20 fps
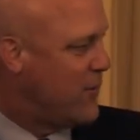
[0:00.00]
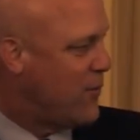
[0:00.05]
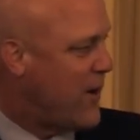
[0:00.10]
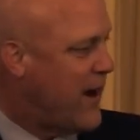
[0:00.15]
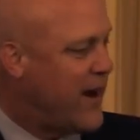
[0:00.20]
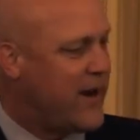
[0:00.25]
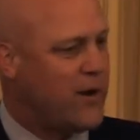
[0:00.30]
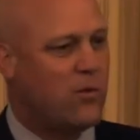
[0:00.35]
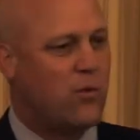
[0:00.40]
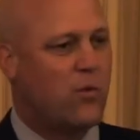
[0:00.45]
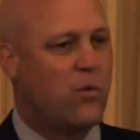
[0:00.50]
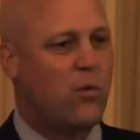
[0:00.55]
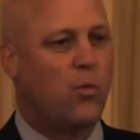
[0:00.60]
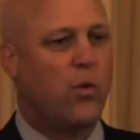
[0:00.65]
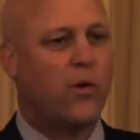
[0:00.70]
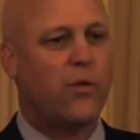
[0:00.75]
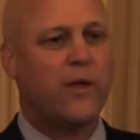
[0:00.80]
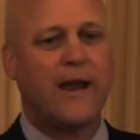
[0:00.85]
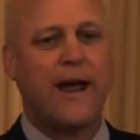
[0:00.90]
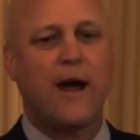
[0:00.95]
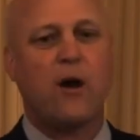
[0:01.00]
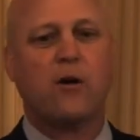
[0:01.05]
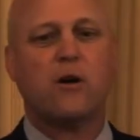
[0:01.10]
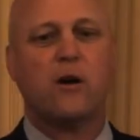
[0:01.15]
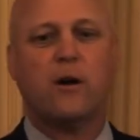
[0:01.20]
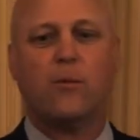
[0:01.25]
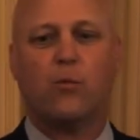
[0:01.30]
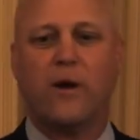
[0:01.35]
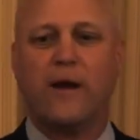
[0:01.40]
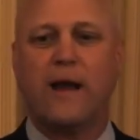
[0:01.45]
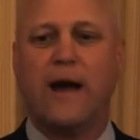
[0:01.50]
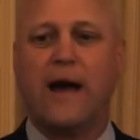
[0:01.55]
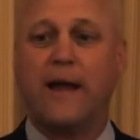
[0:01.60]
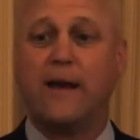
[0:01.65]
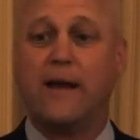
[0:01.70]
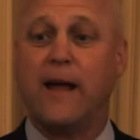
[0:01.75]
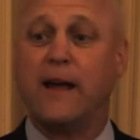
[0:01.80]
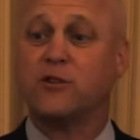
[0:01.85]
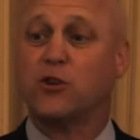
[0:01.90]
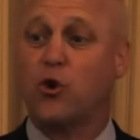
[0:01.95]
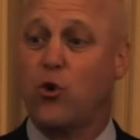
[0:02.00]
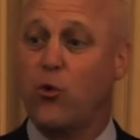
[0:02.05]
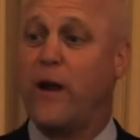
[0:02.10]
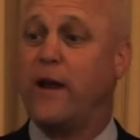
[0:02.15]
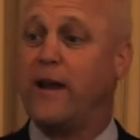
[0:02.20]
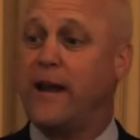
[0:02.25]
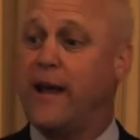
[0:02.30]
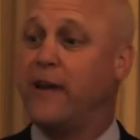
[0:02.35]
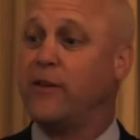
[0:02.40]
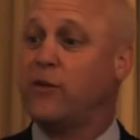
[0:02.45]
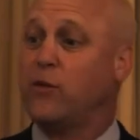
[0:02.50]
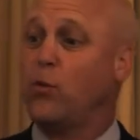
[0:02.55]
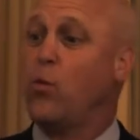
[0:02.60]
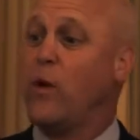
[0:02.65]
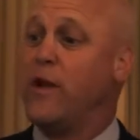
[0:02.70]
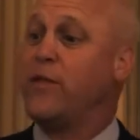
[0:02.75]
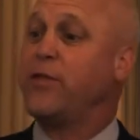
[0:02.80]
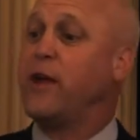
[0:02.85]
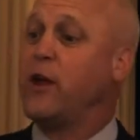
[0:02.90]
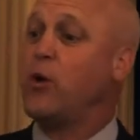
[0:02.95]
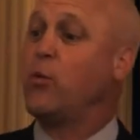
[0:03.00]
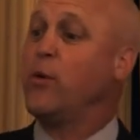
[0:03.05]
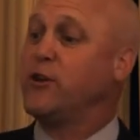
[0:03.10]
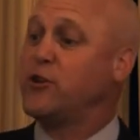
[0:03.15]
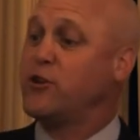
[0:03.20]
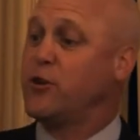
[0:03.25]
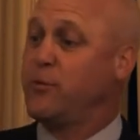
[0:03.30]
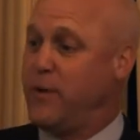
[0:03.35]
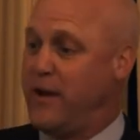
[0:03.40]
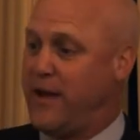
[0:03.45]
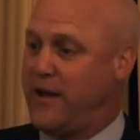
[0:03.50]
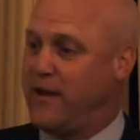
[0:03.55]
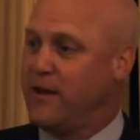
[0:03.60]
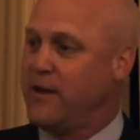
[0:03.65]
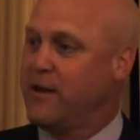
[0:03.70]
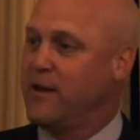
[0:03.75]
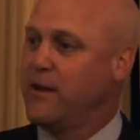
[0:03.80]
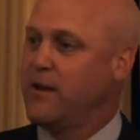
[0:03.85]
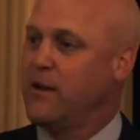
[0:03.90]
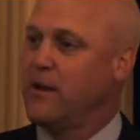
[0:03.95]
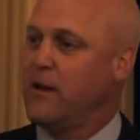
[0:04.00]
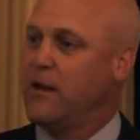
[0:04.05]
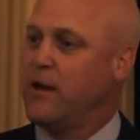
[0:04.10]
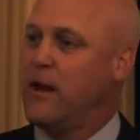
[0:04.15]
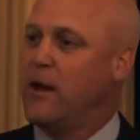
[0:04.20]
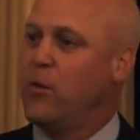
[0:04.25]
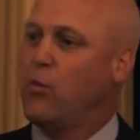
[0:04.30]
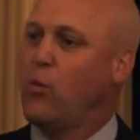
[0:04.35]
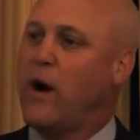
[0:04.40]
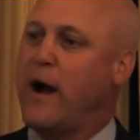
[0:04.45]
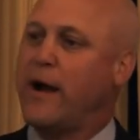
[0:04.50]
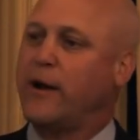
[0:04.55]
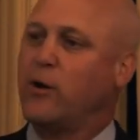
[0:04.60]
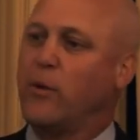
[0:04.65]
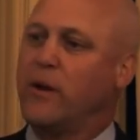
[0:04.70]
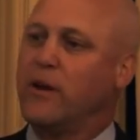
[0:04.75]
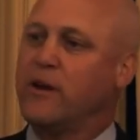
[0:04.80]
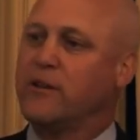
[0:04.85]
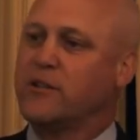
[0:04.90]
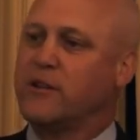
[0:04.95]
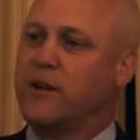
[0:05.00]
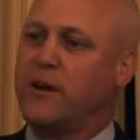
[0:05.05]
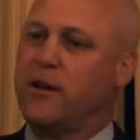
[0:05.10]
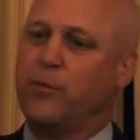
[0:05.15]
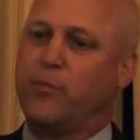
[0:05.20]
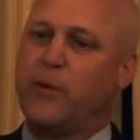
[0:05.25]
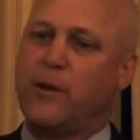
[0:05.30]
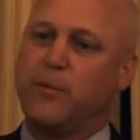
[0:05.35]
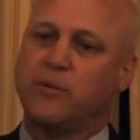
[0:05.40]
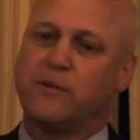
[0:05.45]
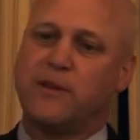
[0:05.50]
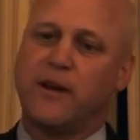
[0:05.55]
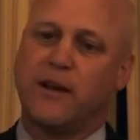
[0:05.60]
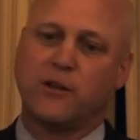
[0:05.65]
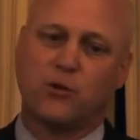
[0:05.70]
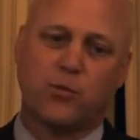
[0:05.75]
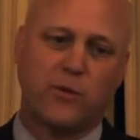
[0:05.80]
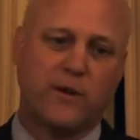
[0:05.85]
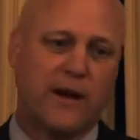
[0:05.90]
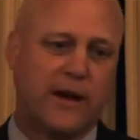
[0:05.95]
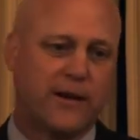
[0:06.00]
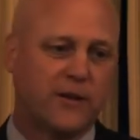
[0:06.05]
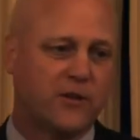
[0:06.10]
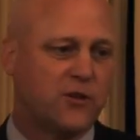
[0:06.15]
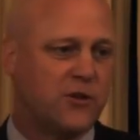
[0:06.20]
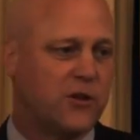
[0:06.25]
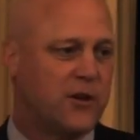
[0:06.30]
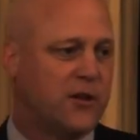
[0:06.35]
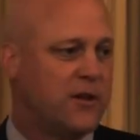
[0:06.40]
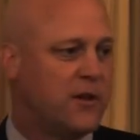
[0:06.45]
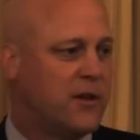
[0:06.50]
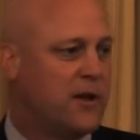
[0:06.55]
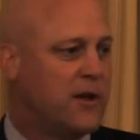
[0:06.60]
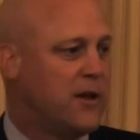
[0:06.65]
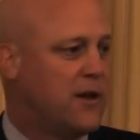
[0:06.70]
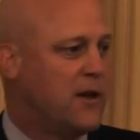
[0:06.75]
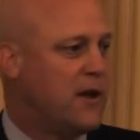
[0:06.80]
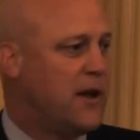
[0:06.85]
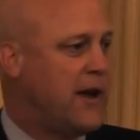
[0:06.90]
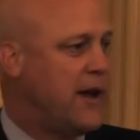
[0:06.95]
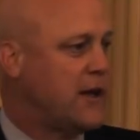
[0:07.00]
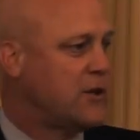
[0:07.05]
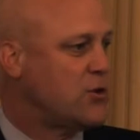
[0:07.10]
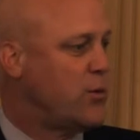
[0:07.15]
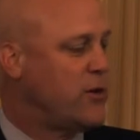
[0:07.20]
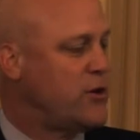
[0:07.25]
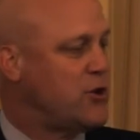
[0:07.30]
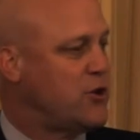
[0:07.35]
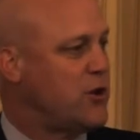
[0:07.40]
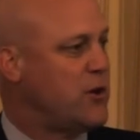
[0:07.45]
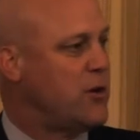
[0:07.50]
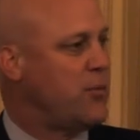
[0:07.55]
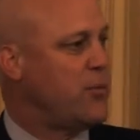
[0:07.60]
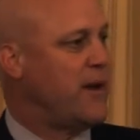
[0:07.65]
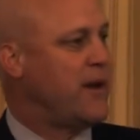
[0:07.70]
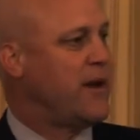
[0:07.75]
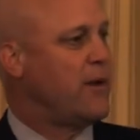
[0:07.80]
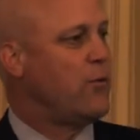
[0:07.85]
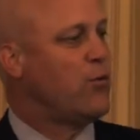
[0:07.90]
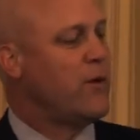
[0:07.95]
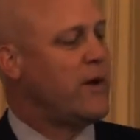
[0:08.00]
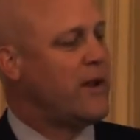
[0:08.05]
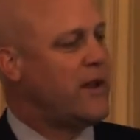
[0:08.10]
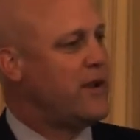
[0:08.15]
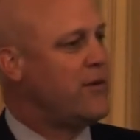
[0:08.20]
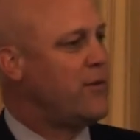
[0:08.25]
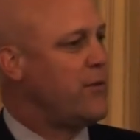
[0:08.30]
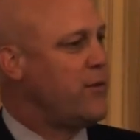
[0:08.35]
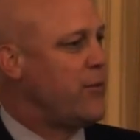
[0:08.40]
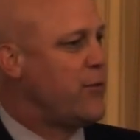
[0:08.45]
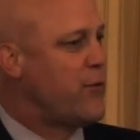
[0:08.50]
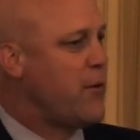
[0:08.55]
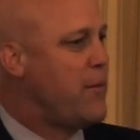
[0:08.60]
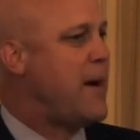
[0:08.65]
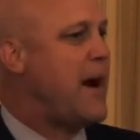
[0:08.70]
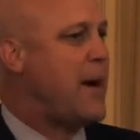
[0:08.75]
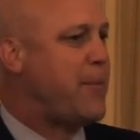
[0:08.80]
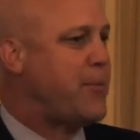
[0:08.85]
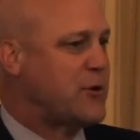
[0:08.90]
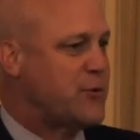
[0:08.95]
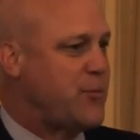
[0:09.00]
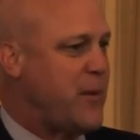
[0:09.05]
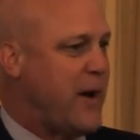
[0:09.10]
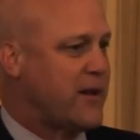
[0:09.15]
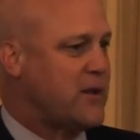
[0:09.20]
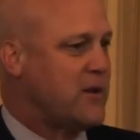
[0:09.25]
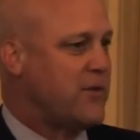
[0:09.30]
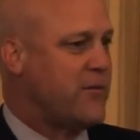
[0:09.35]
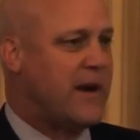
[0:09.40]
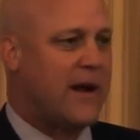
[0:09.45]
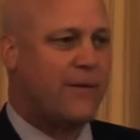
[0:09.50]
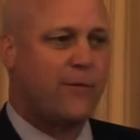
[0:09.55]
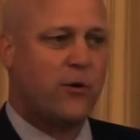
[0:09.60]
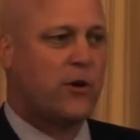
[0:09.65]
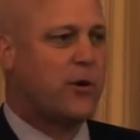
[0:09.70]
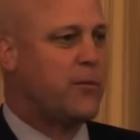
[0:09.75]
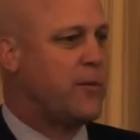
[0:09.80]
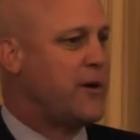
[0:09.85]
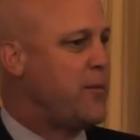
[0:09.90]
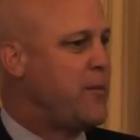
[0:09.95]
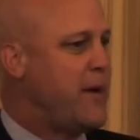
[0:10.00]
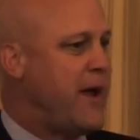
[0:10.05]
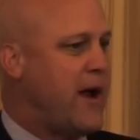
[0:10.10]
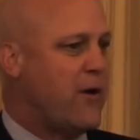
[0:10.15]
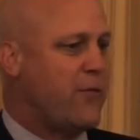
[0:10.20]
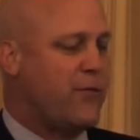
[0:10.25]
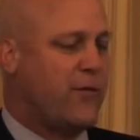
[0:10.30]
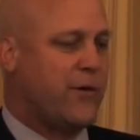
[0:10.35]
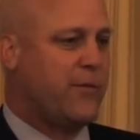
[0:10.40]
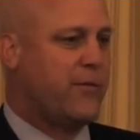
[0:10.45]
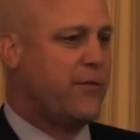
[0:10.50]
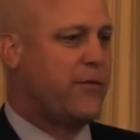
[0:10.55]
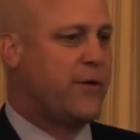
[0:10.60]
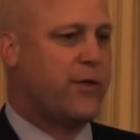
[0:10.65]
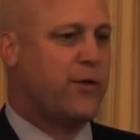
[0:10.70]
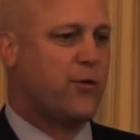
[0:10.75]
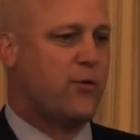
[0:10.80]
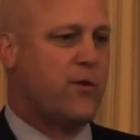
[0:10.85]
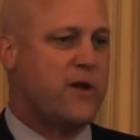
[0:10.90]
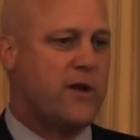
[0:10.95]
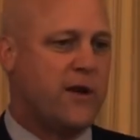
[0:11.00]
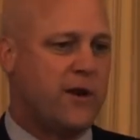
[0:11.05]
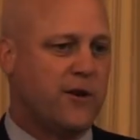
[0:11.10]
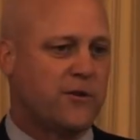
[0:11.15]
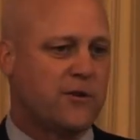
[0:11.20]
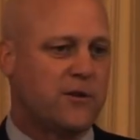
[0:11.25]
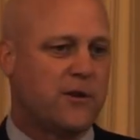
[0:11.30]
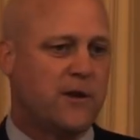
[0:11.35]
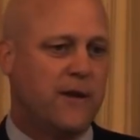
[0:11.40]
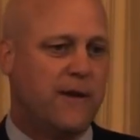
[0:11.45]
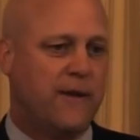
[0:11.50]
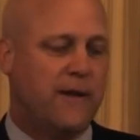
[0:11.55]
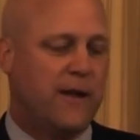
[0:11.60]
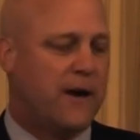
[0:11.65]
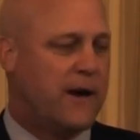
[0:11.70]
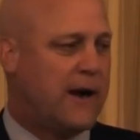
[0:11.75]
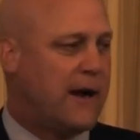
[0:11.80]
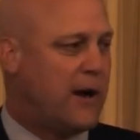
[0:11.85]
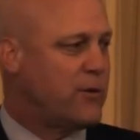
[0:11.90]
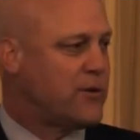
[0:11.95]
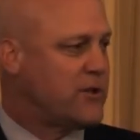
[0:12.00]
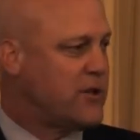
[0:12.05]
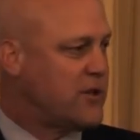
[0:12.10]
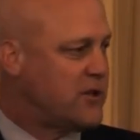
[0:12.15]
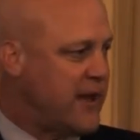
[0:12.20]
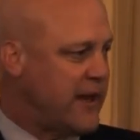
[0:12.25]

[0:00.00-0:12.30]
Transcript: right, well then how come we're not as great as we think we should be? And why do we listen to other people tell us we're not as good as we should have been? Really, from my perspective, and I've only been a mayor for 3 years. I was a